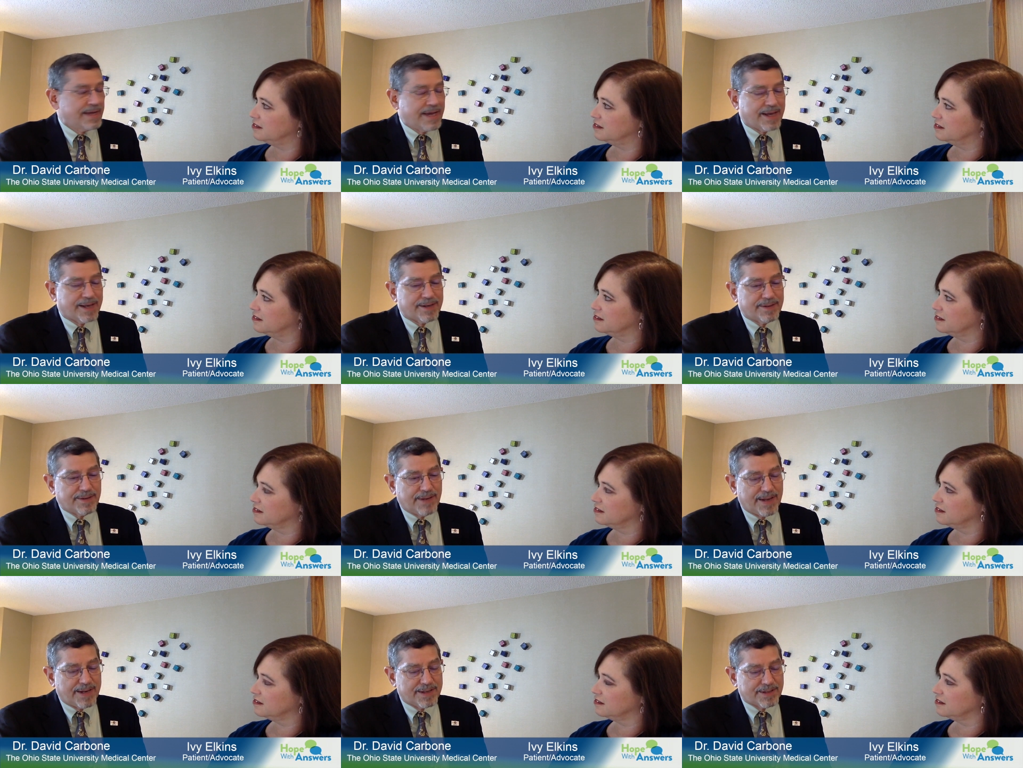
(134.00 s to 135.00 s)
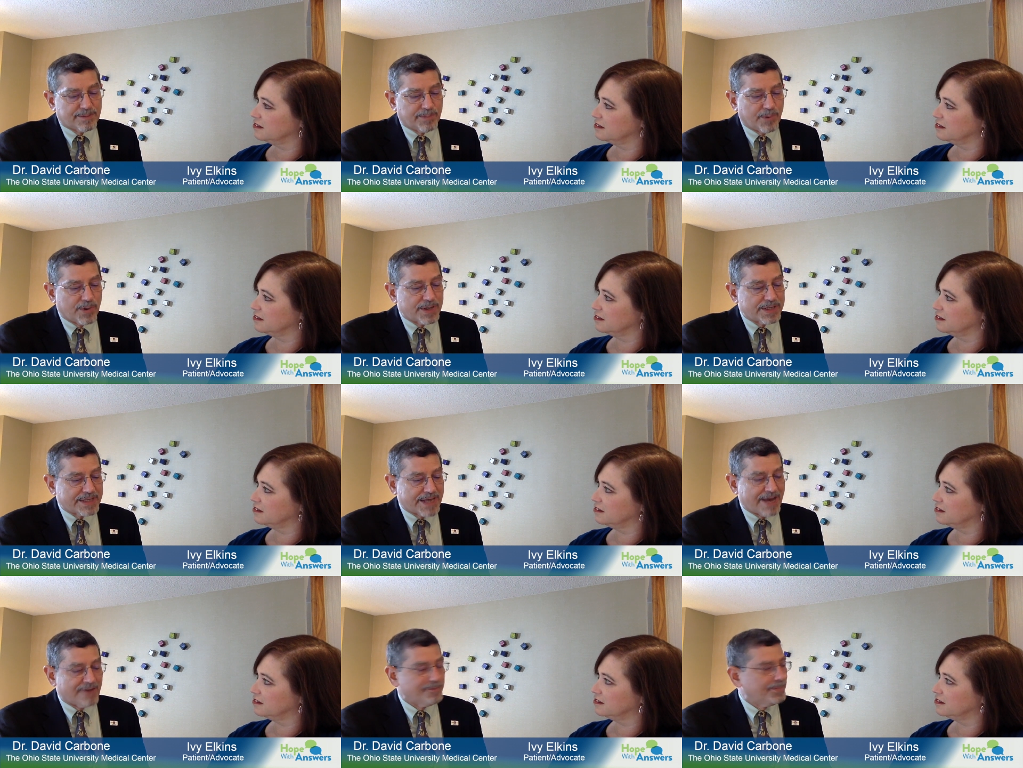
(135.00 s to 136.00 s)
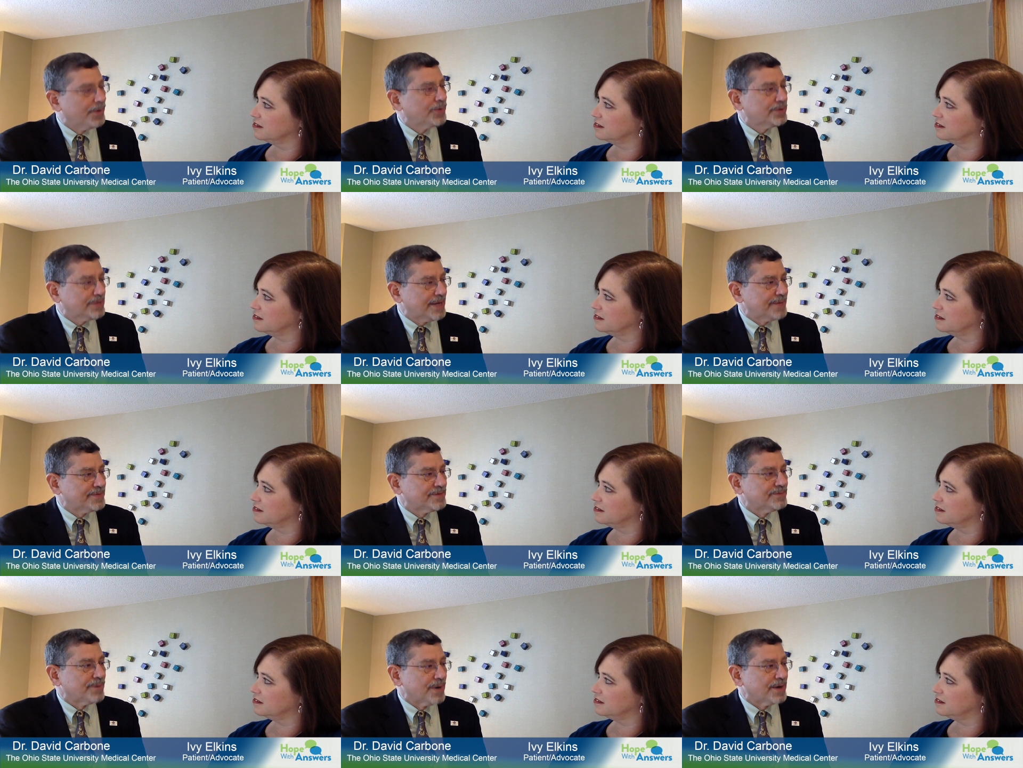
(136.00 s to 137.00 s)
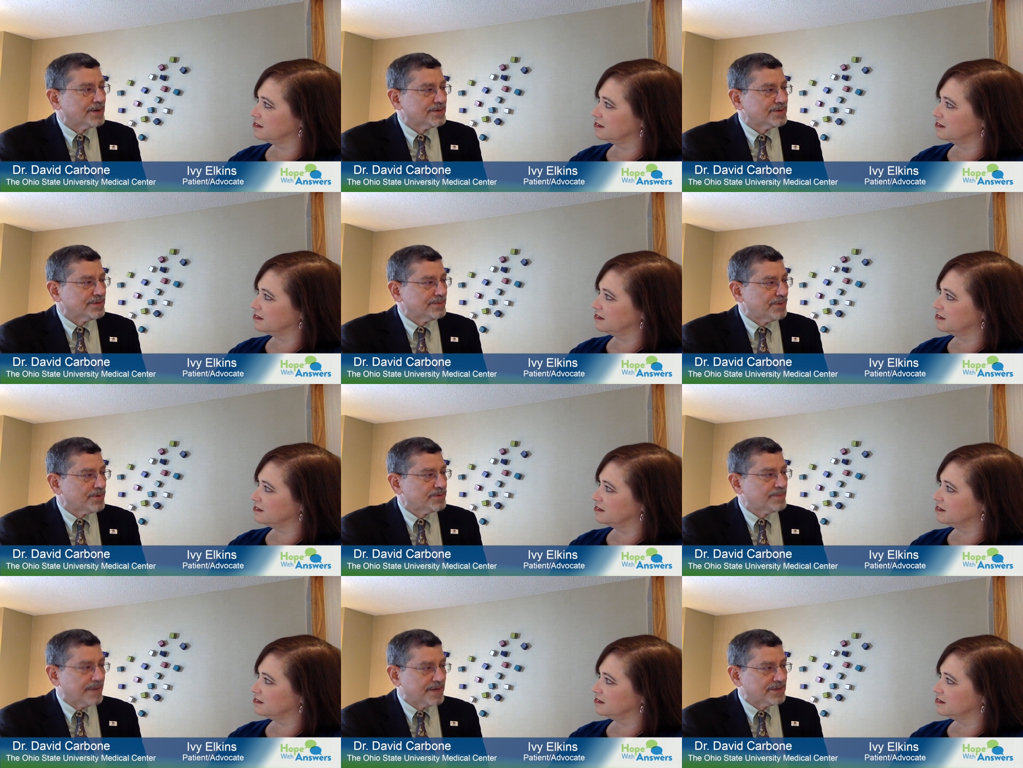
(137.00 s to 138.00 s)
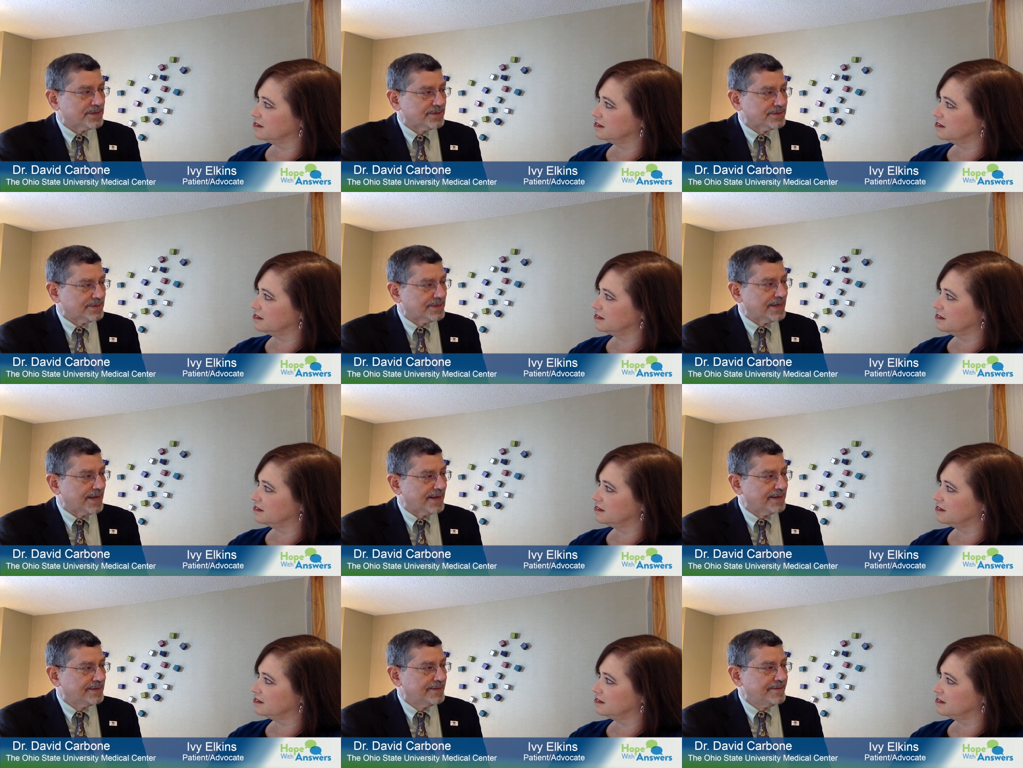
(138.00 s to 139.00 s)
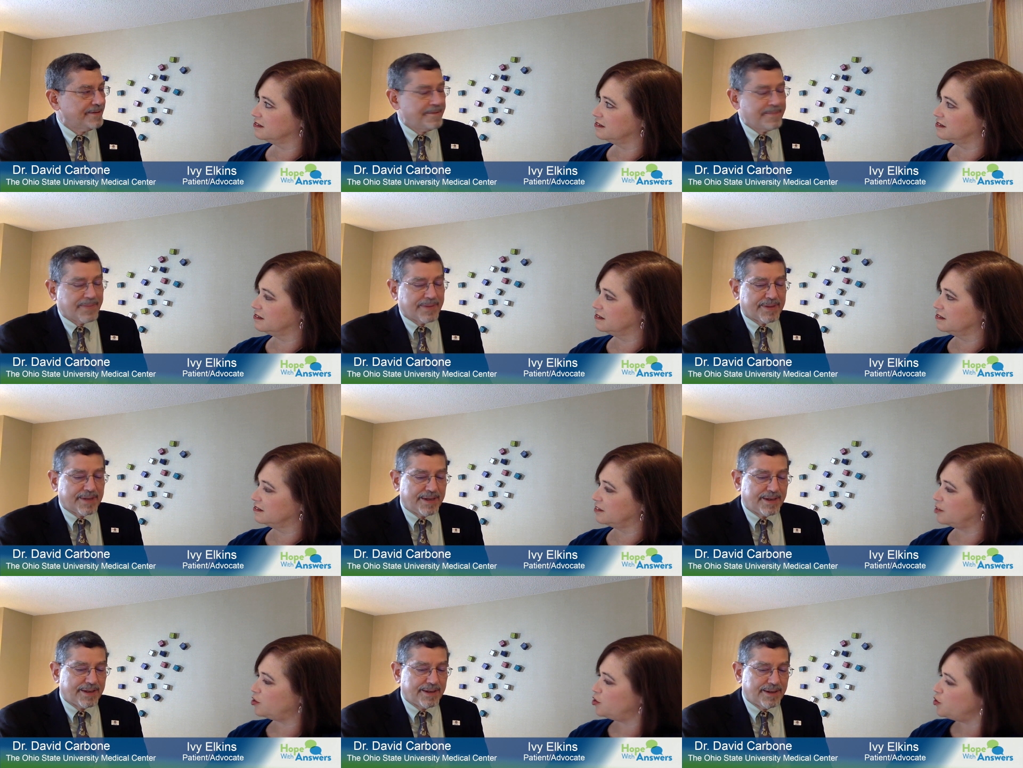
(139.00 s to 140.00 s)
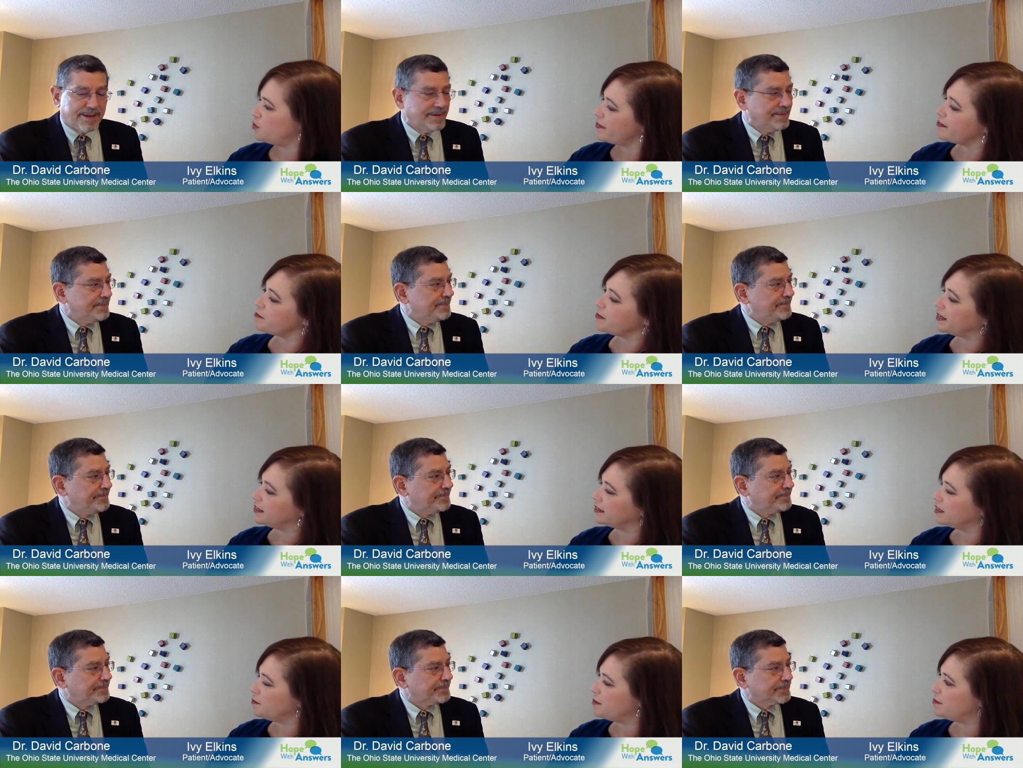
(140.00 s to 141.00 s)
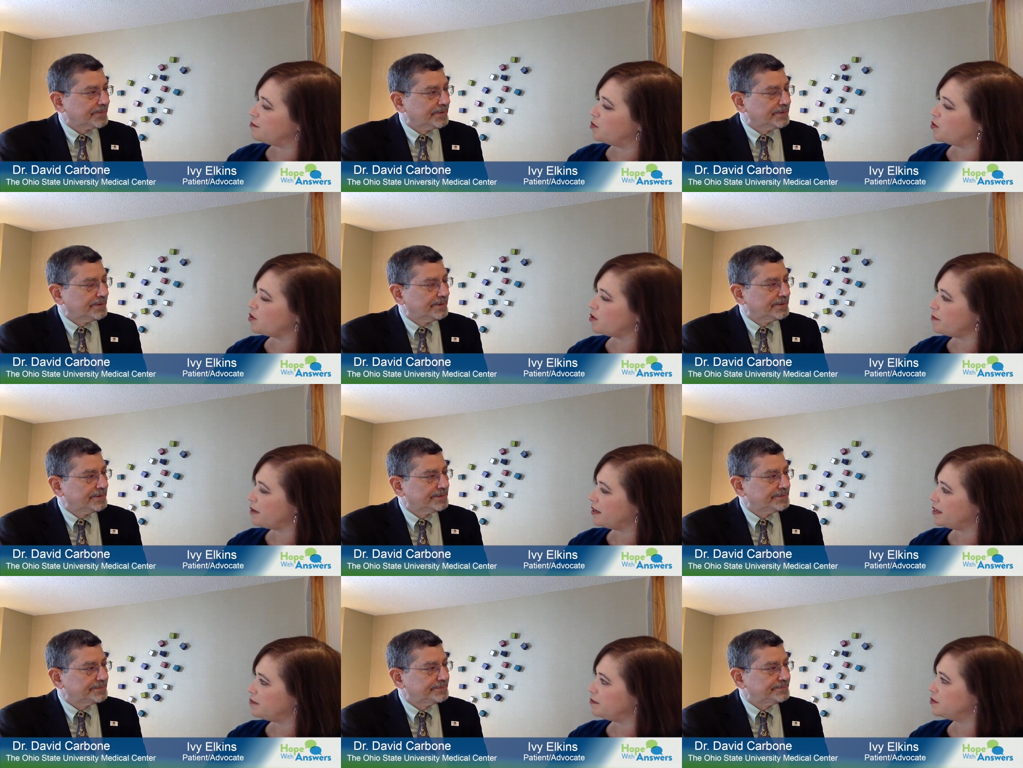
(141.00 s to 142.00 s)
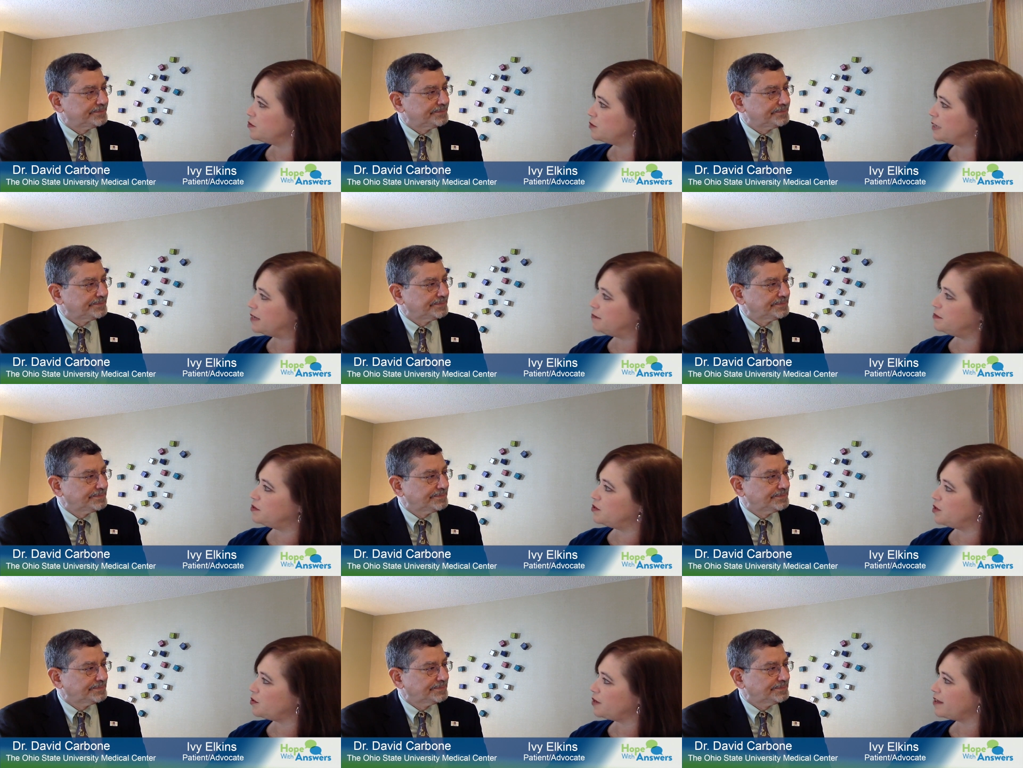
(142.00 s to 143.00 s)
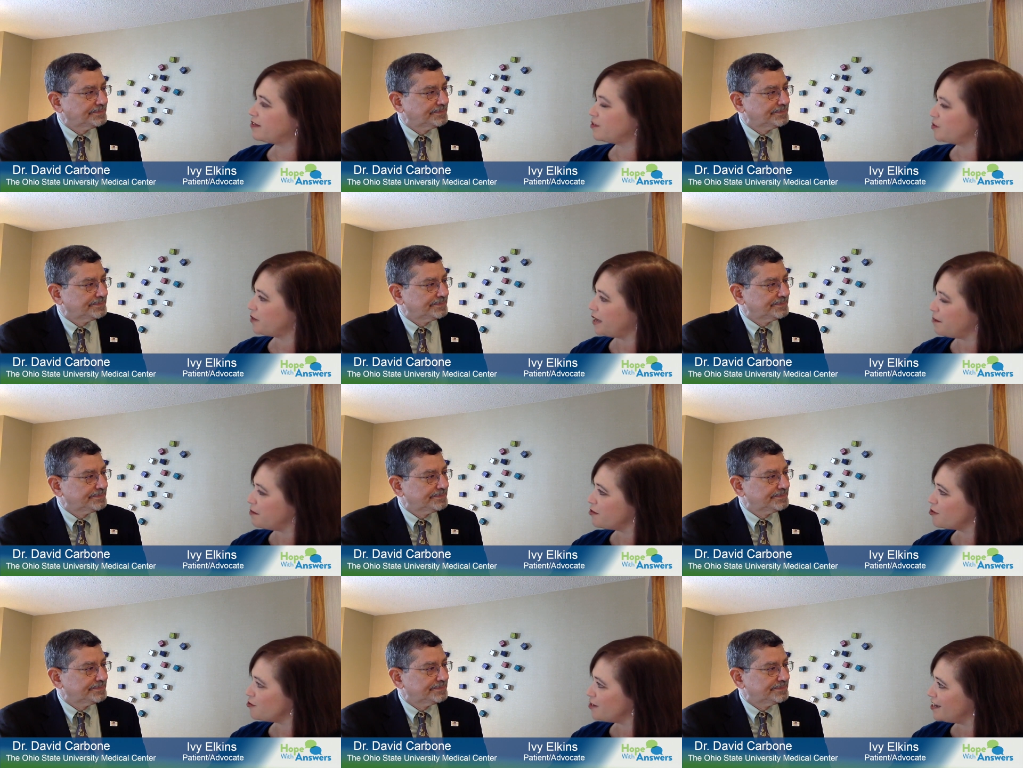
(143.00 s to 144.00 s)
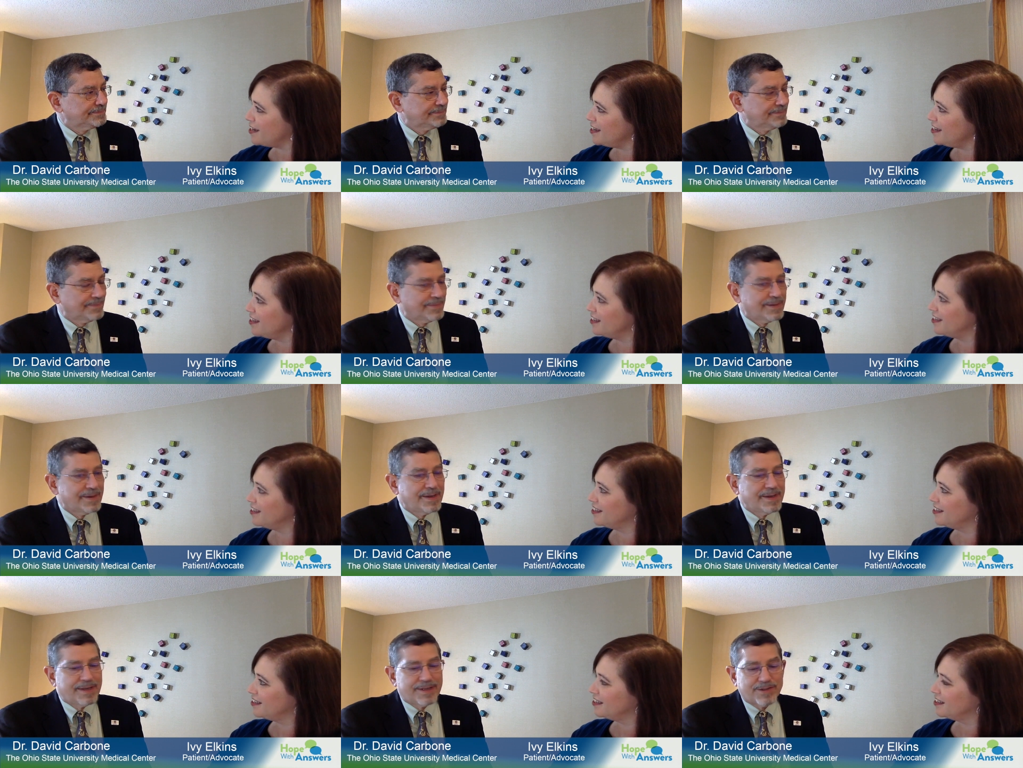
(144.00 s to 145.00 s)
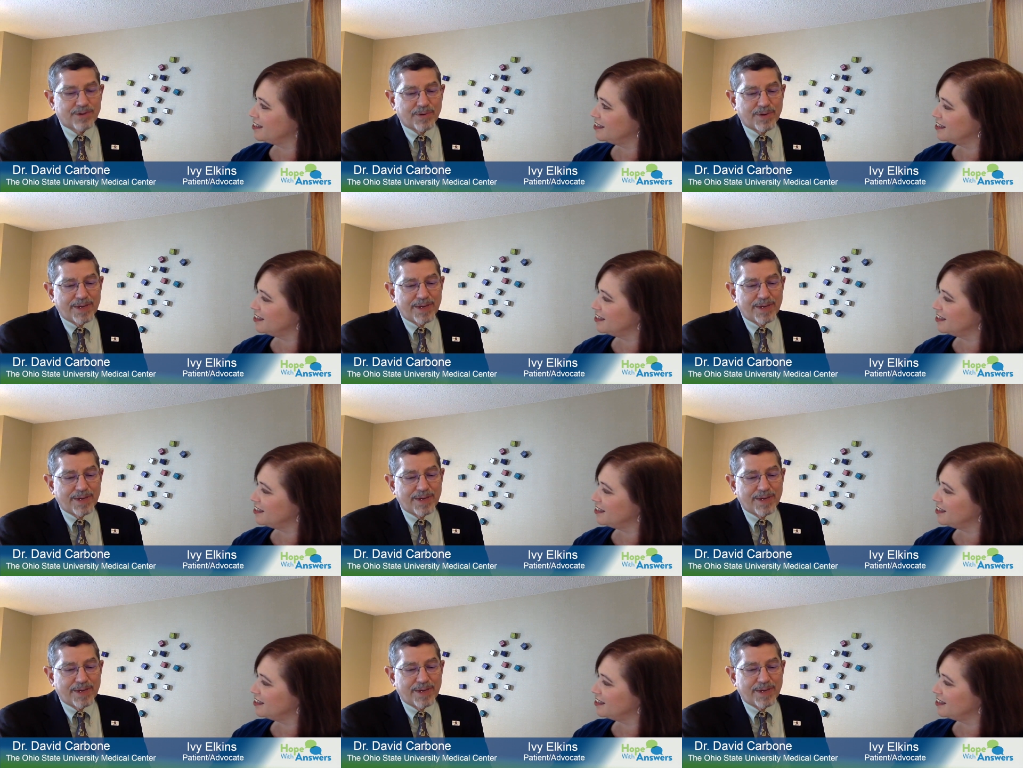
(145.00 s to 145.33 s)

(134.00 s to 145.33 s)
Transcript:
Speaker 1: And, and it's important to have both types of markers in most patients today. In, Could
Speaker 2: you explain a little bit more about immu- immunohistochemistry?
Speaker 1: So,